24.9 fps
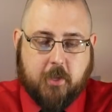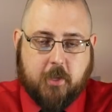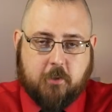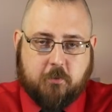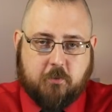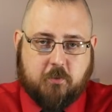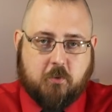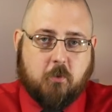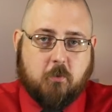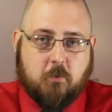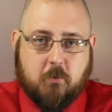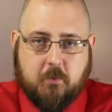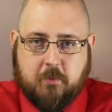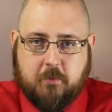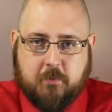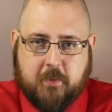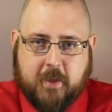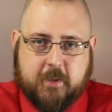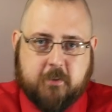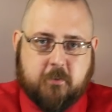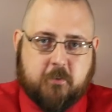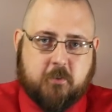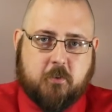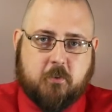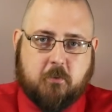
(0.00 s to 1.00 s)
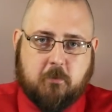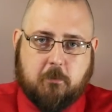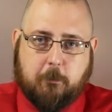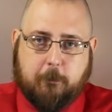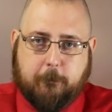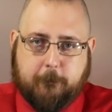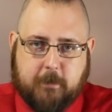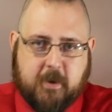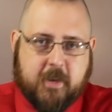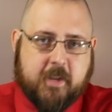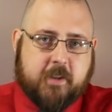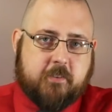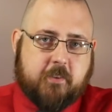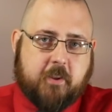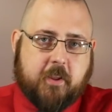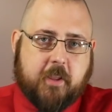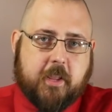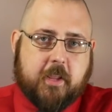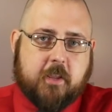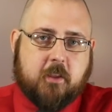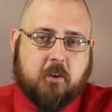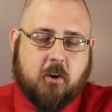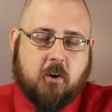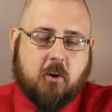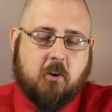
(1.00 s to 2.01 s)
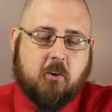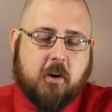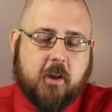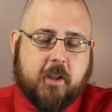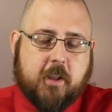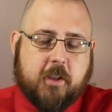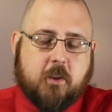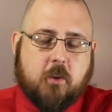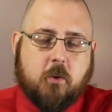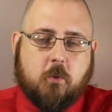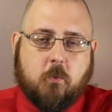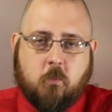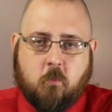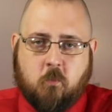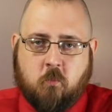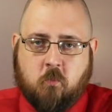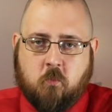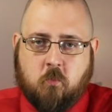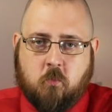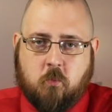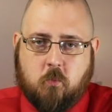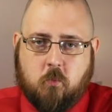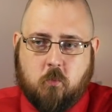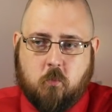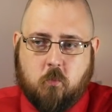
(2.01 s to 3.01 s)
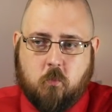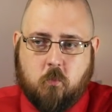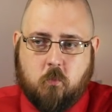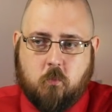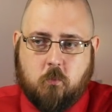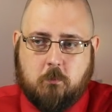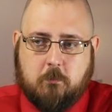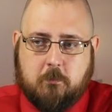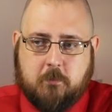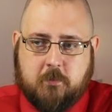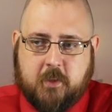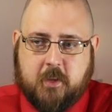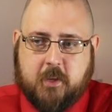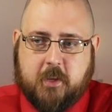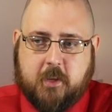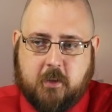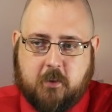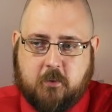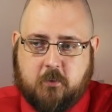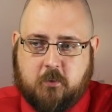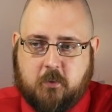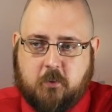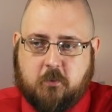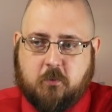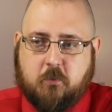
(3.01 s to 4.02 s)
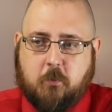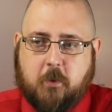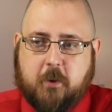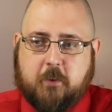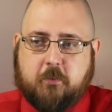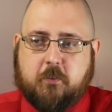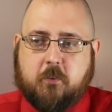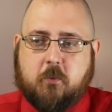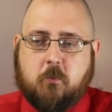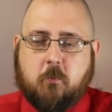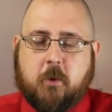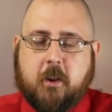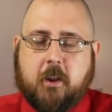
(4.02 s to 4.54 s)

So that's my take on the situation